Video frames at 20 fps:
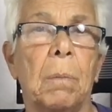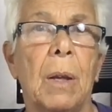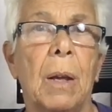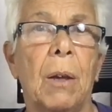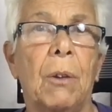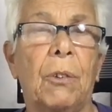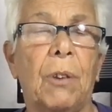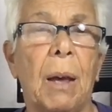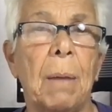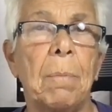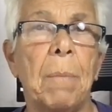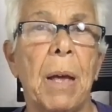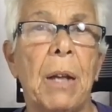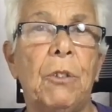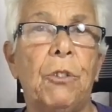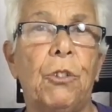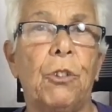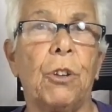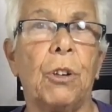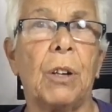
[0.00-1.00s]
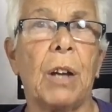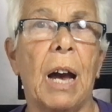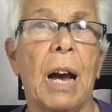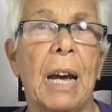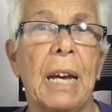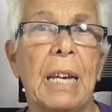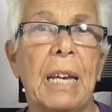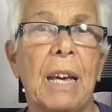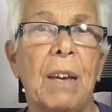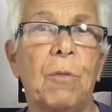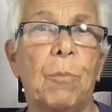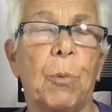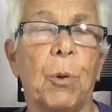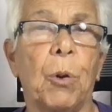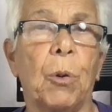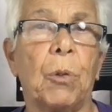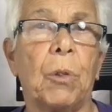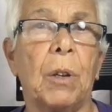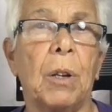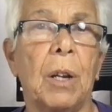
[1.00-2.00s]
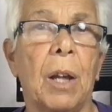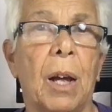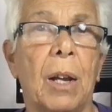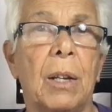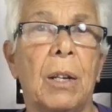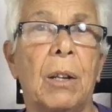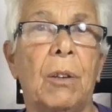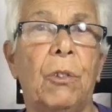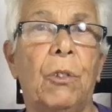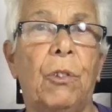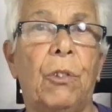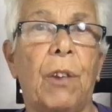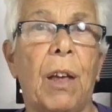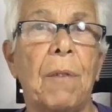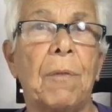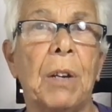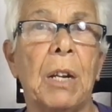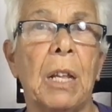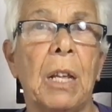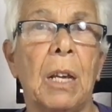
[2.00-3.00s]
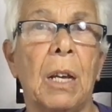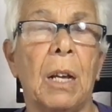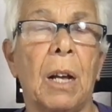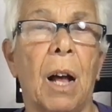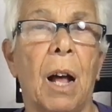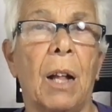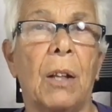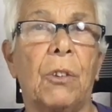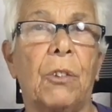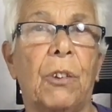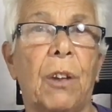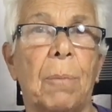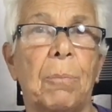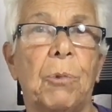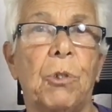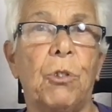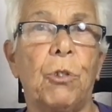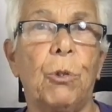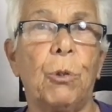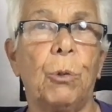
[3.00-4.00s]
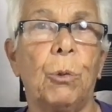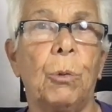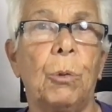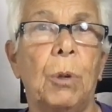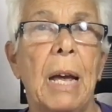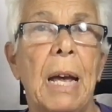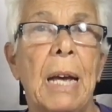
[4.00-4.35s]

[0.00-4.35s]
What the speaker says: As I mentioned, I gave birth in 1970 in Concept 2,